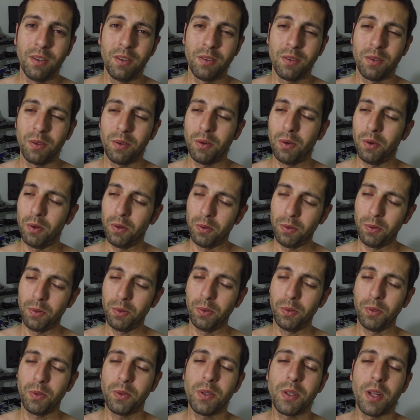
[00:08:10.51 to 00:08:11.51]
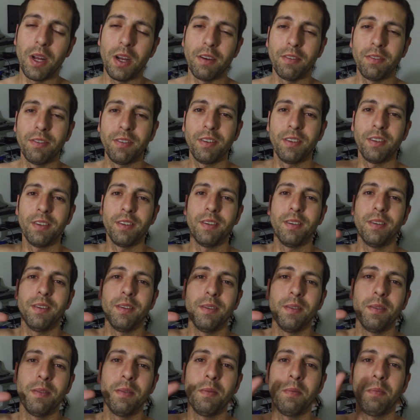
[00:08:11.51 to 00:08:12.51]
so go do cool stuff.
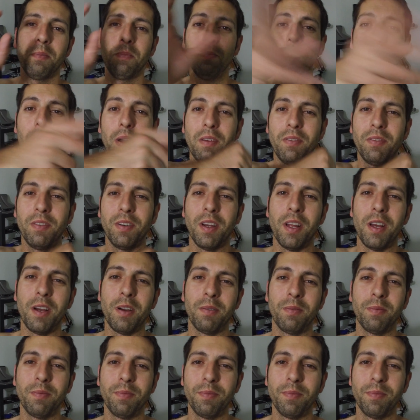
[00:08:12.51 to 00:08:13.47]
Bye for now.